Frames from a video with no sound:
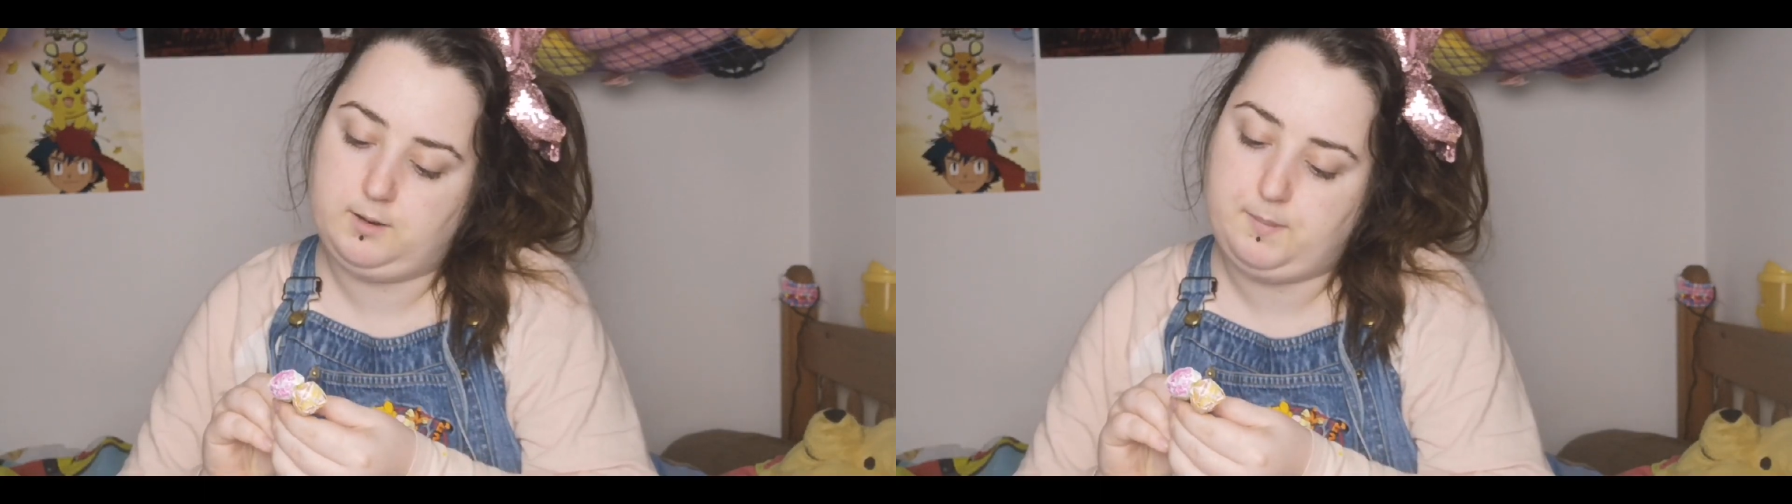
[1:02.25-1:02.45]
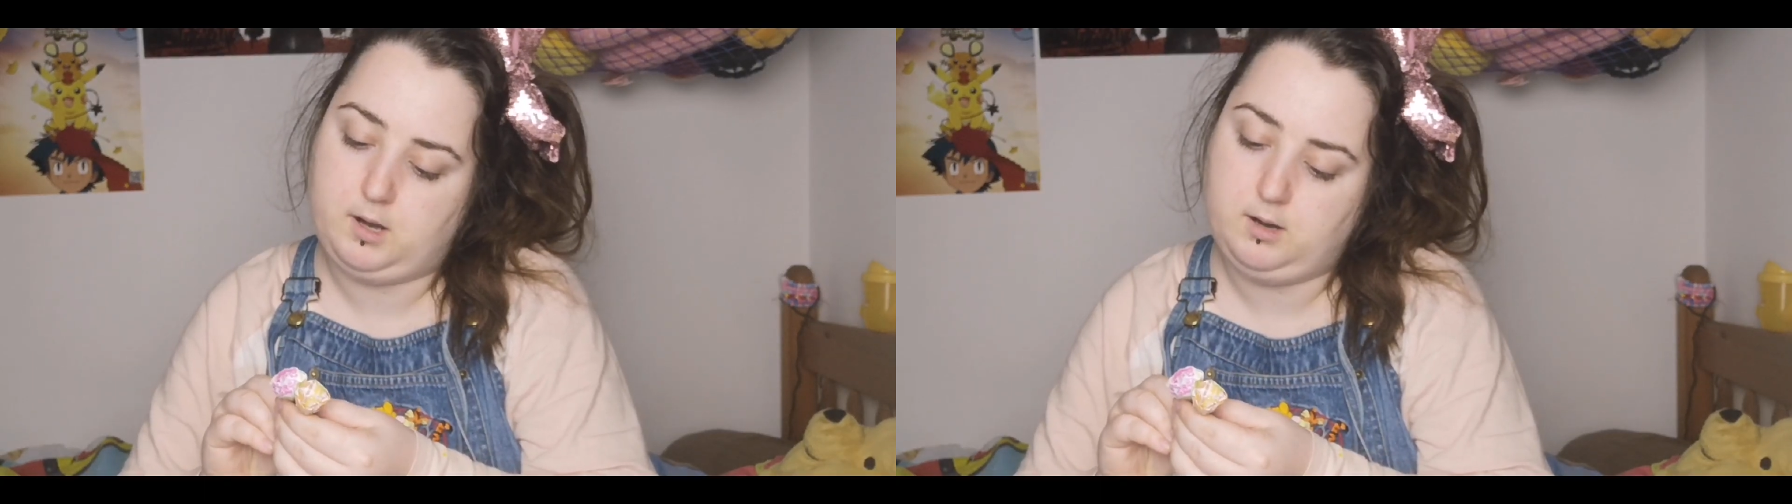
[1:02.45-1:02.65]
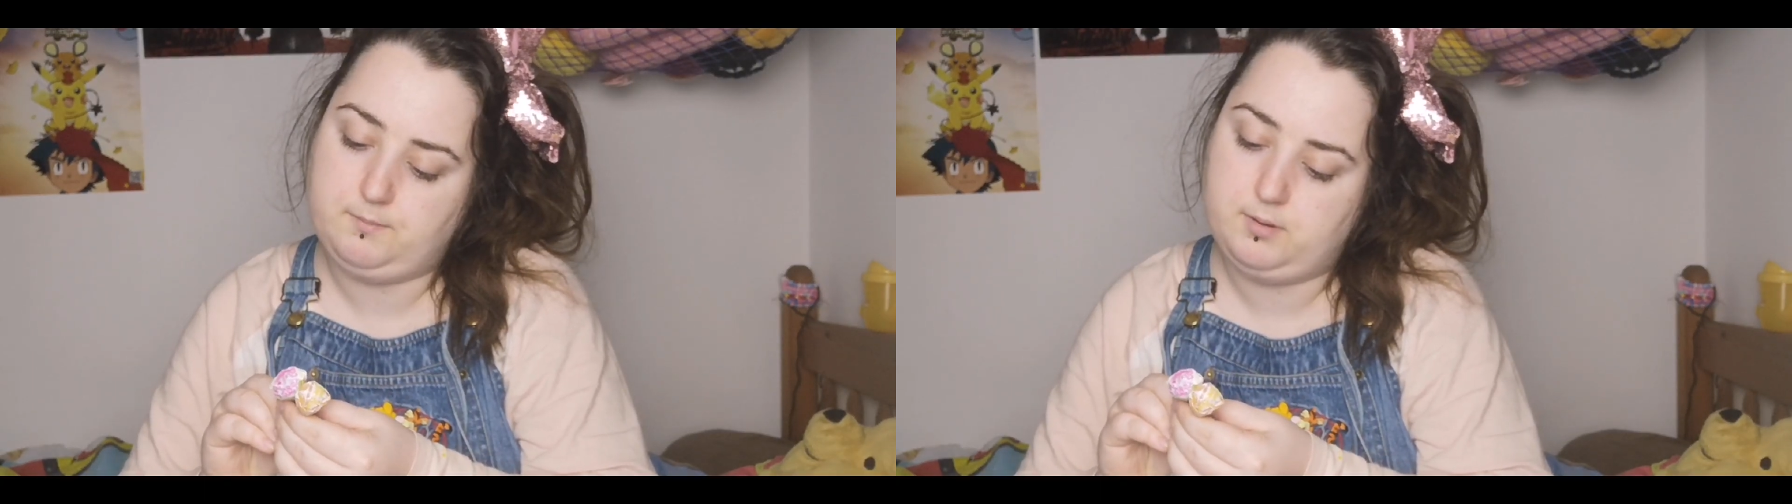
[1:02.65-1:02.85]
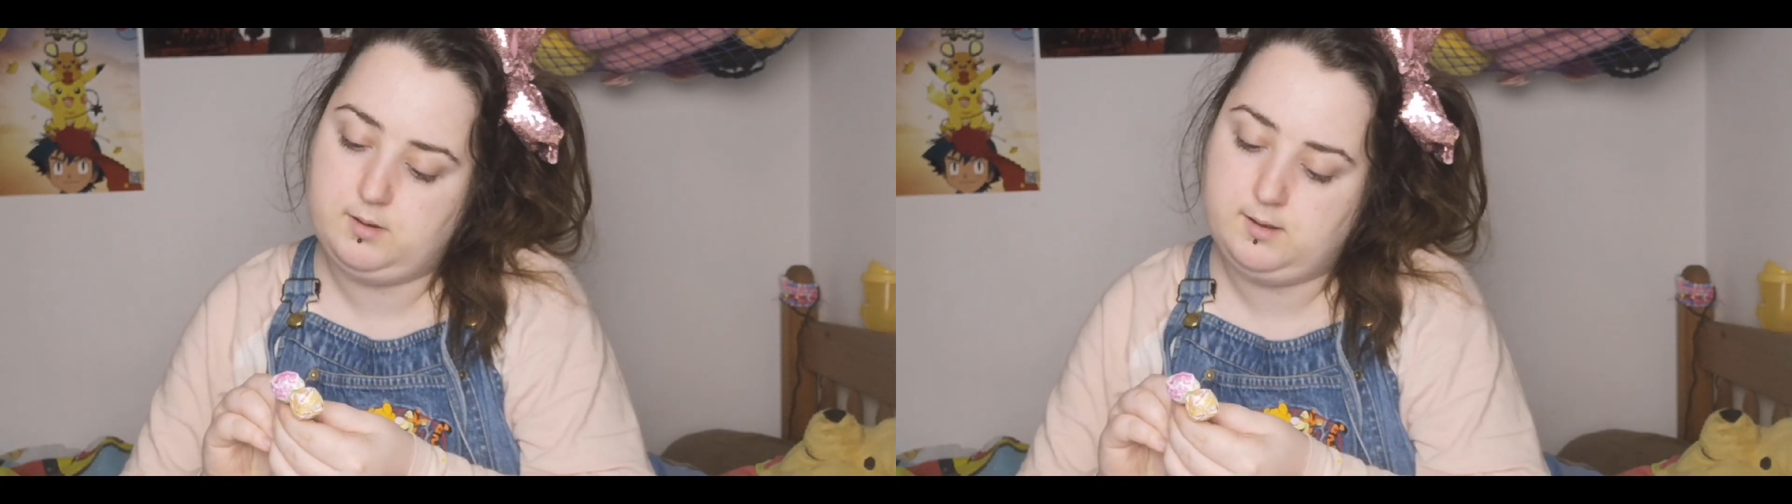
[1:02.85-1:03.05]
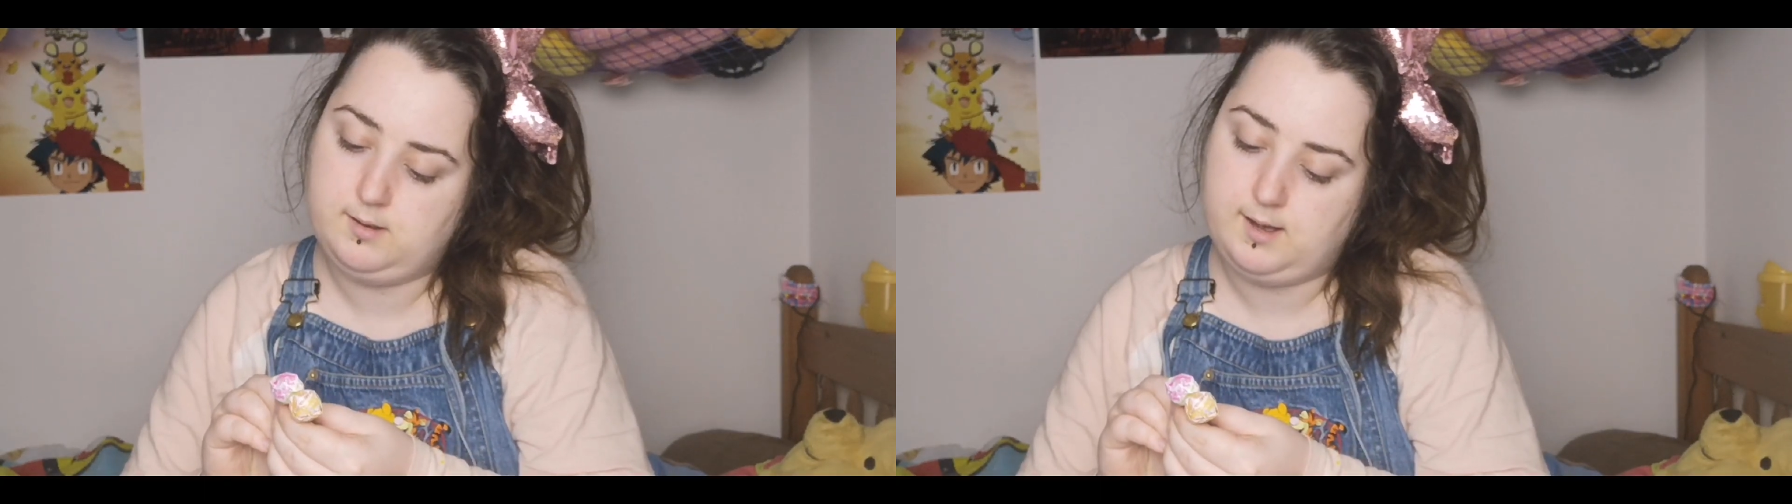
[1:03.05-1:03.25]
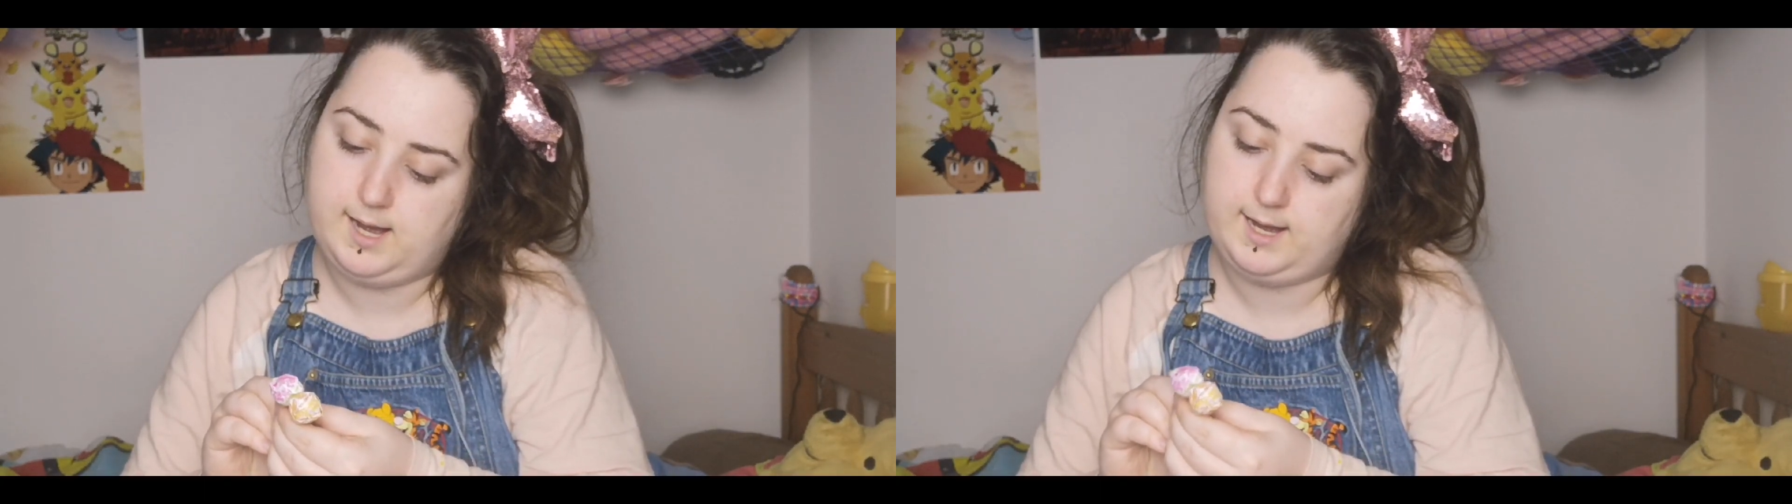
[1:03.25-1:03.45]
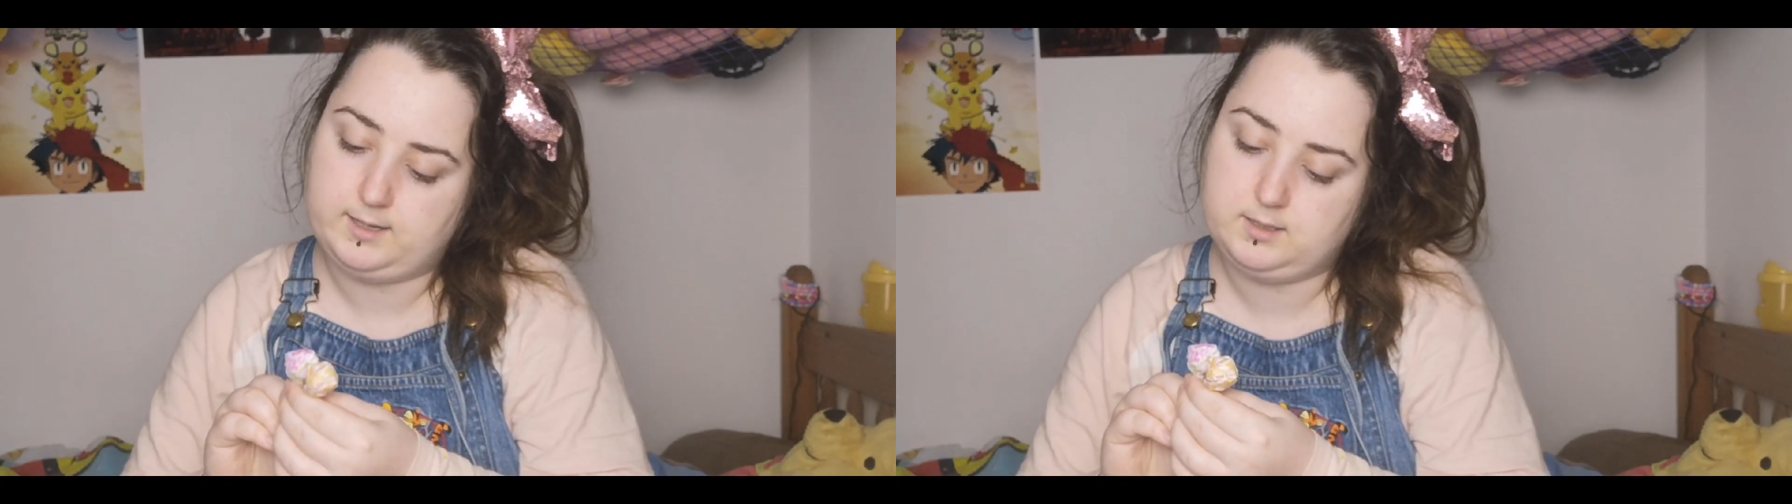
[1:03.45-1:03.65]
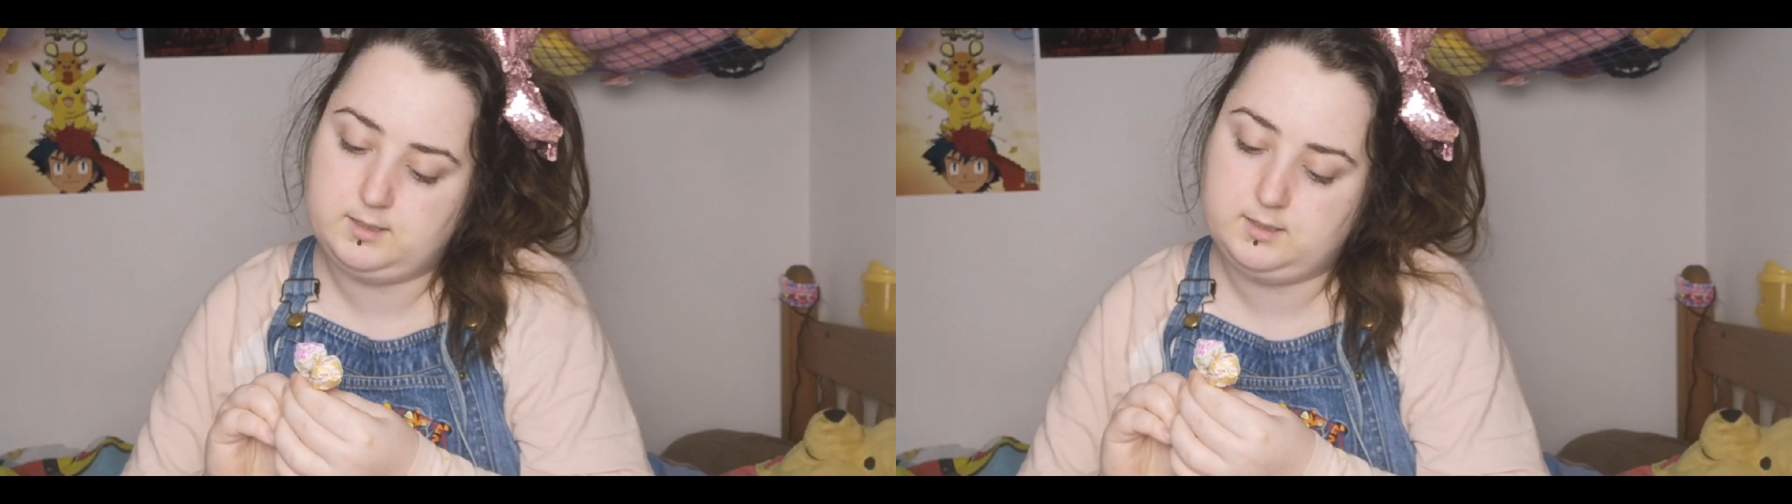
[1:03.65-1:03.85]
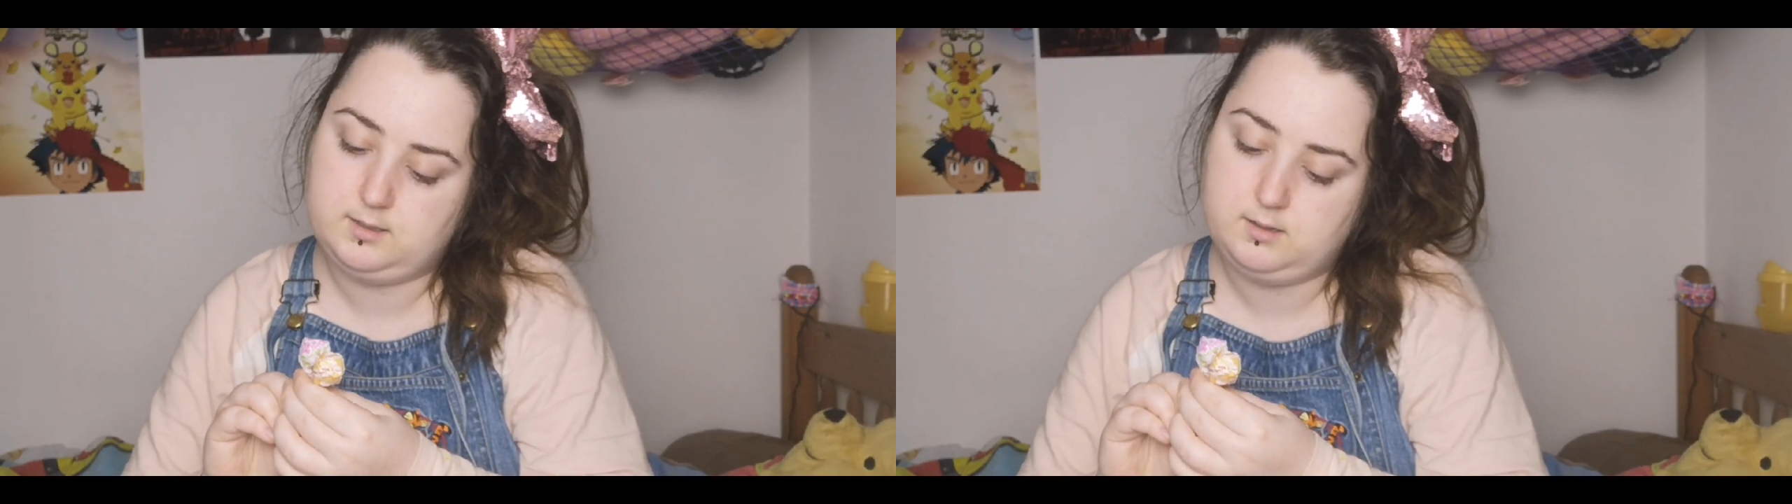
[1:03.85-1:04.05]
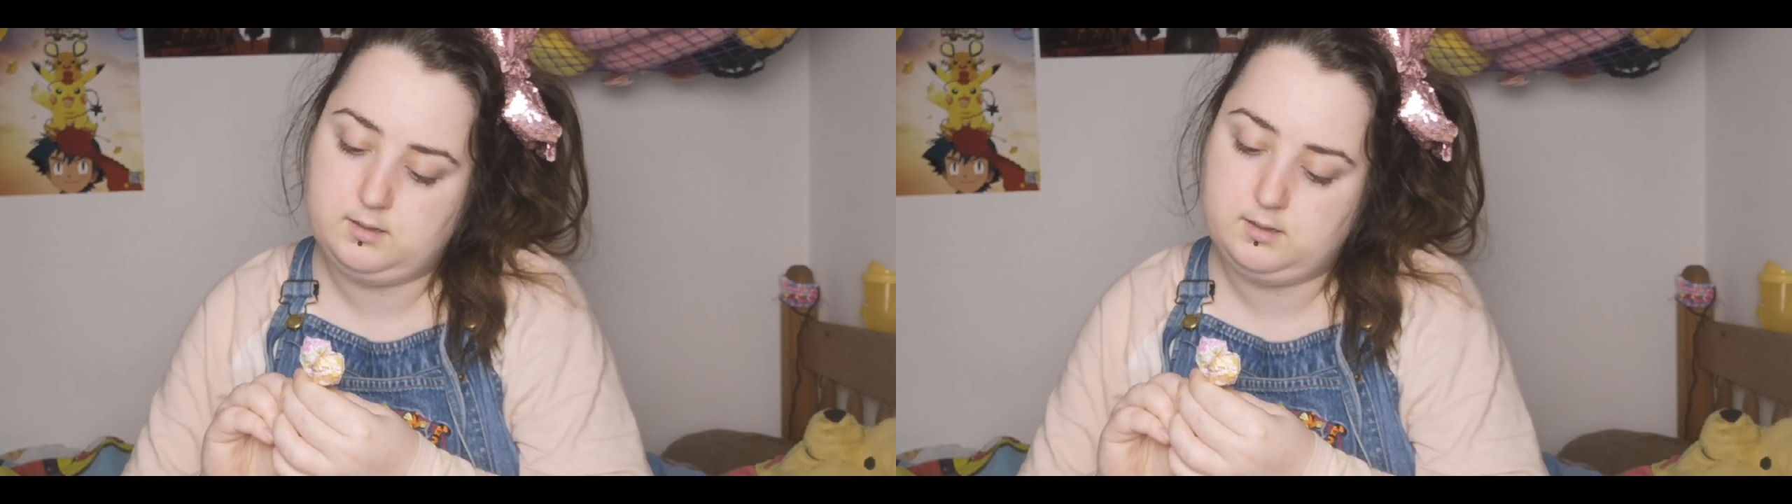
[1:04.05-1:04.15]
lollipop and